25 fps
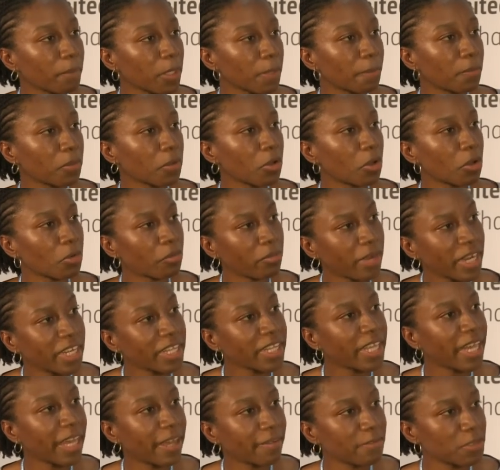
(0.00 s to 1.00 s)
people
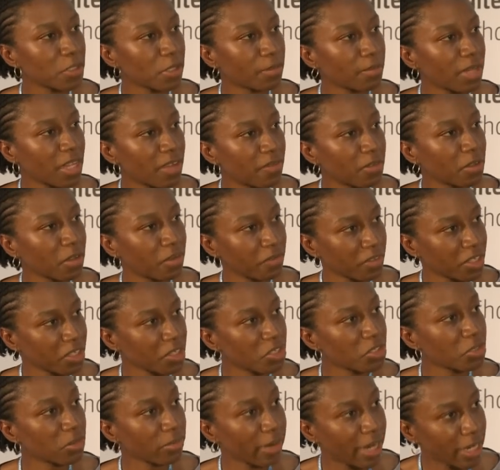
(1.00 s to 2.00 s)
already have some level of
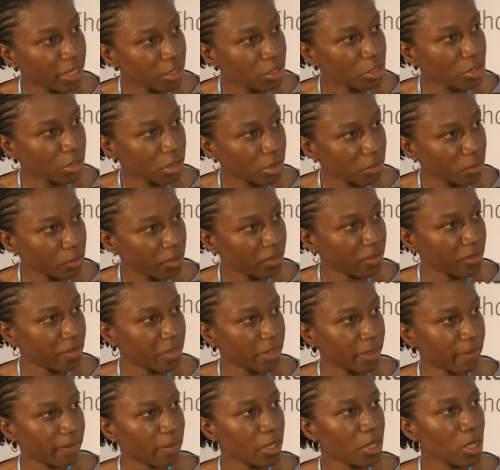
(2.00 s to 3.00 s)
interaction with
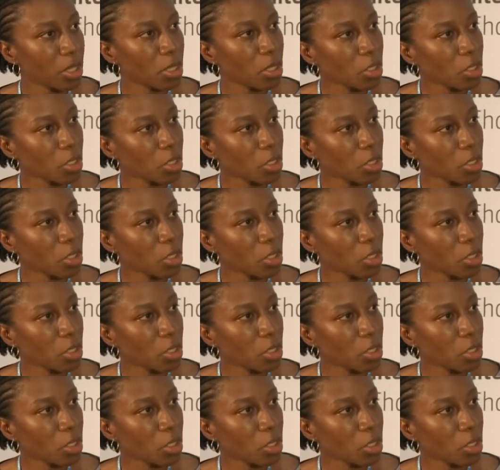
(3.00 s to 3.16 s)
them